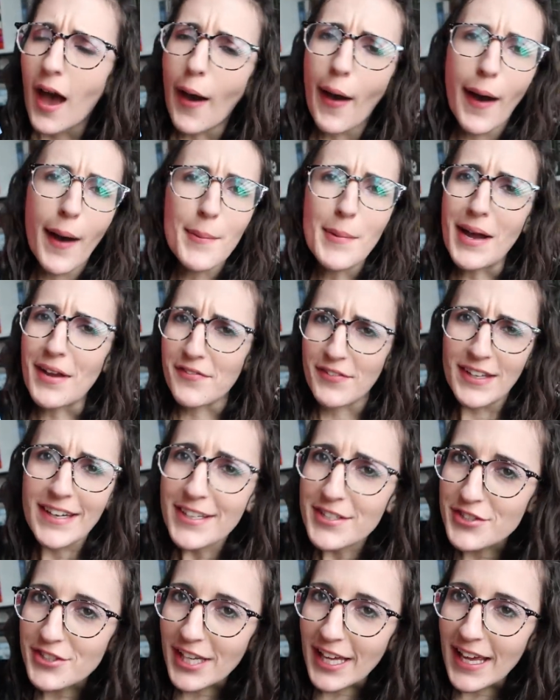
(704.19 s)
I
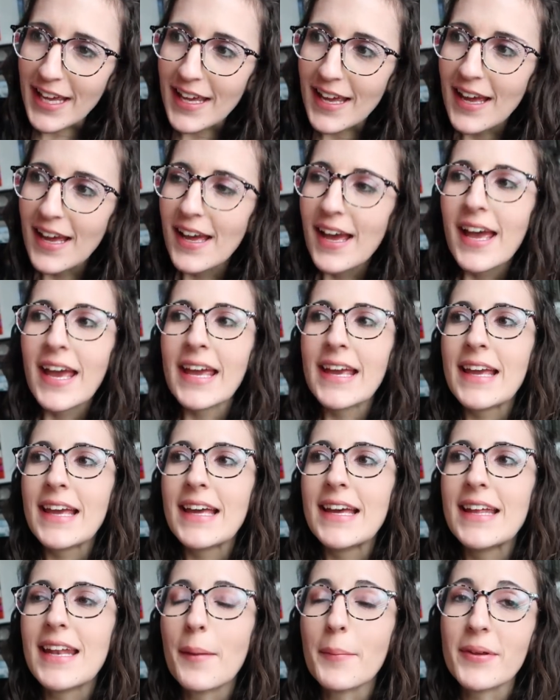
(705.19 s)
finished it.
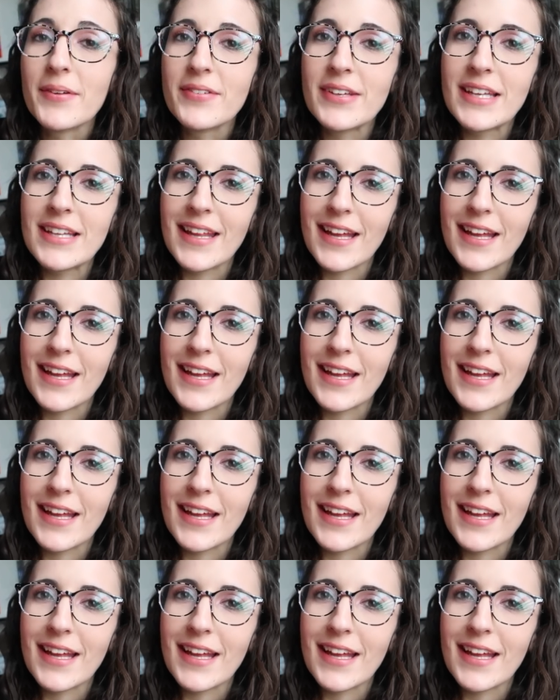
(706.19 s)
And I'm giving